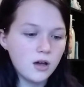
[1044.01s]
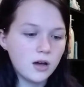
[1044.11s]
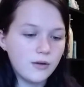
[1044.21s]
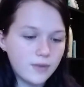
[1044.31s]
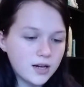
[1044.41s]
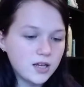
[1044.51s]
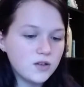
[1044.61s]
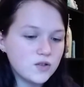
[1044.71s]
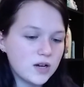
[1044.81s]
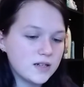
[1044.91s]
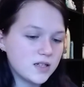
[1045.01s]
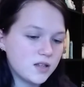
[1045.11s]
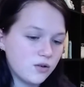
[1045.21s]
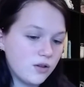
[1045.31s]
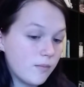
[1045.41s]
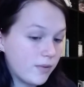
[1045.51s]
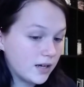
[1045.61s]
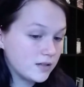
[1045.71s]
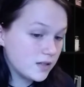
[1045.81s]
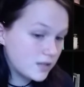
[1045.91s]
A Reddit user has a theory that
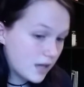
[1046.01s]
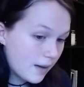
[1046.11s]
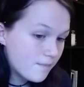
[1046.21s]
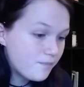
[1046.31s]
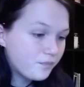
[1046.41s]
backs this up.